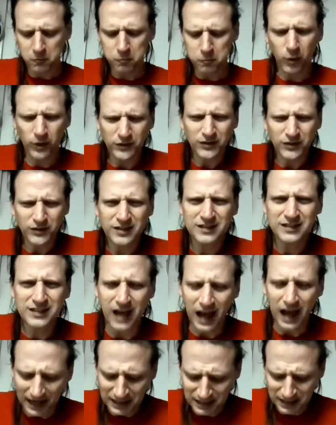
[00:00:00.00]
What
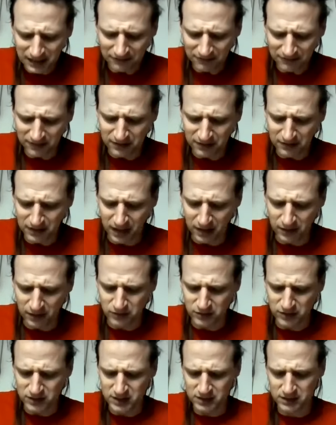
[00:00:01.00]
kind of a
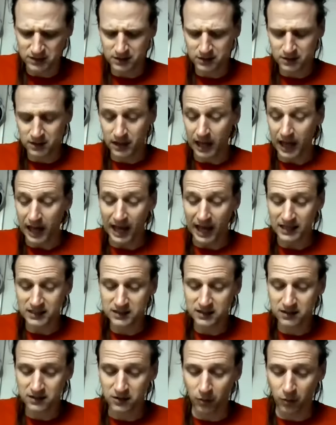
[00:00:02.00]
nose?
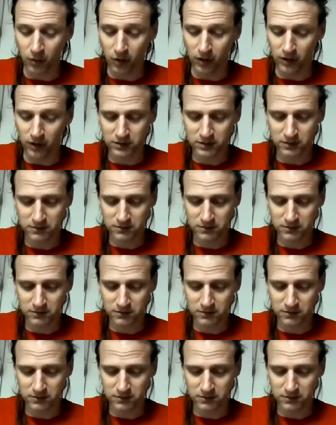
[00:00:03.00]
Asked the Wart.